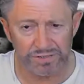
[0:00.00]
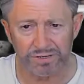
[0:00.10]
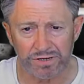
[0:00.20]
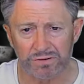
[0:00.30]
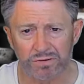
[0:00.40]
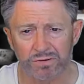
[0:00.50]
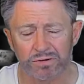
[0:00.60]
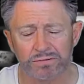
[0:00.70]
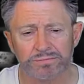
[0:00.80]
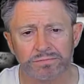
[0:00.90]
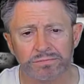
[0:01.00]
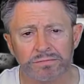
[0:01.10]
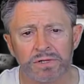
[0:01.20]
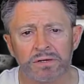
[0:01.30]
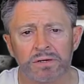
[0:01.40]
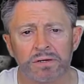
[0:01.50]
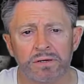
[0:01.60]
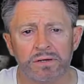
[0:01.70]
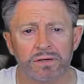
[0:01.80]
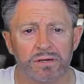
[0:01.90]
Intel Core,
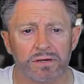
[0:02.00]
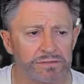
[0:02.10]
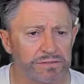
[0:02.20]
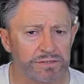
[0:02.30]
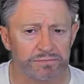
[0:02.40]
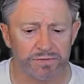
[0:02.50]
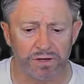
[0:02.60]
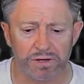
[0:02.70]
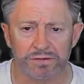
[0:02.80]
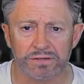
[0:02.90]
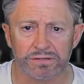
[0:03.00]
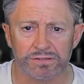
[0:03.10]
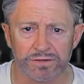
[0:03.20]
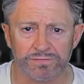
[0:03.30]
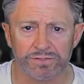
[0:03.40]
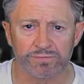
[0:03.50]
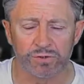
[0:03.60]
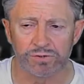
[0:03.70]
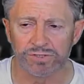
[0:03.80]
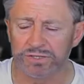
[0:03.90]
and on a Surface
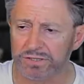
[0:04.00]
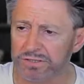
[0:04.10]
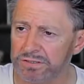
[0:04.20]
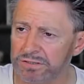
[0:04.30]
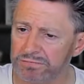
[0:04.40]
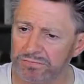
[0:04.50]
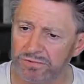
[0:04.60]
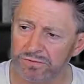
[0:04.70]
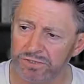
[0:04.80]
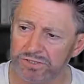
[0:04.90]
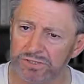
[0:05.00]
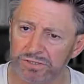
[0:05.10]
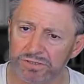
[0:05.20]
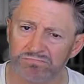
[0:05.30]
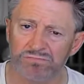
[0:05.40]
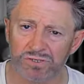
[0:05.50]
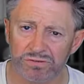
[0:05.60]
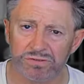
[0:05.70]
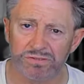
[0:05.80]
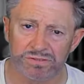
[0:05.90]
Pro 6, which is,
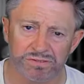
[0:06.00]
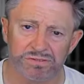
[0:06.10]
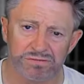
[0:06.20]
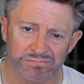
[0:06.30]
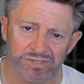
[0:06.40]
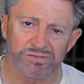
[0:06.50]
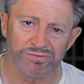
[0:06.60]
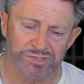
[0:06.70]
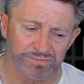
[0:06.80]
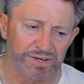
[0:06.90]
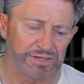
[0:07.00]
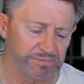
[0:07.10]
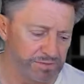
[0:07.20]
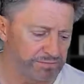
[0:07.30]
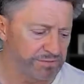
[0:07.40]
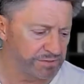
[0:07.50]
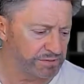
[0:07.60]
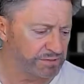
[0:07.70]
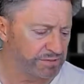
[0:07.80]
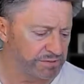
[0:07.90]
it's respectable.
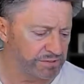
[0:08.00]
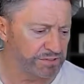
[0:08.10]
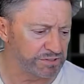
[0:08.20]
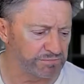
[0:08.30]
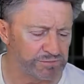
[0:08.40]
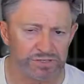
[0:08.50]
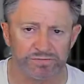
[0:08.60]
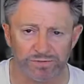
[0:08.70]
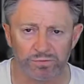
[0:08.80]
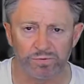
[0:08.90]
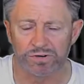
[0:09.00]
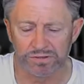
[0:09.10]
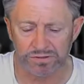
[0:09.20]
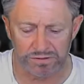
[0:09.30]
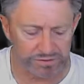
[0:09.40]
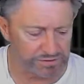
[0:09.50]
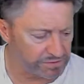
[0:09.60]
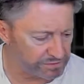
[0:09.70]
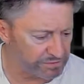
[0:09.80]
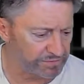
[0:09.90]
It's a decent machine for work and all that
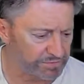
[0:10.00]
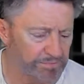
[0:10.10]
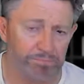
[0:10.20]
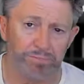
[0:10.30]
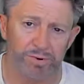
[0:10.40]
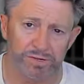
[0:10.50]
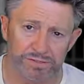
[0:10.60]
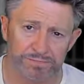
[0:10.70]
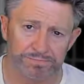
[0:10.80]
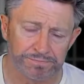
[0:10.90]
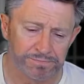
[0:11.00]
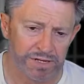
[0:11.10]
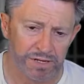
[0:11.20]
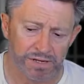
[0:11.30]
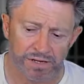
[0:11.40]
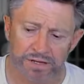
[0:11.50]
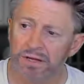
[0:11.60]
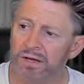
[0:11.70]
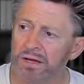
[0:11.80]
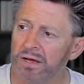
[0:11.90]
sort of stuff. But
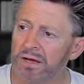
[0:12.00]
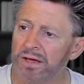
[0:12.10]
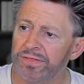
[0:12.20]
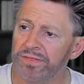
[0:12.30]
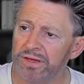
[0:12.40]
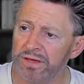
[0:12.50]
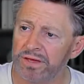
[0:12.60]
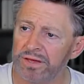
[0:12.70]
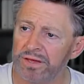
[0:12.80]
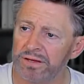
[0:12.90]
I think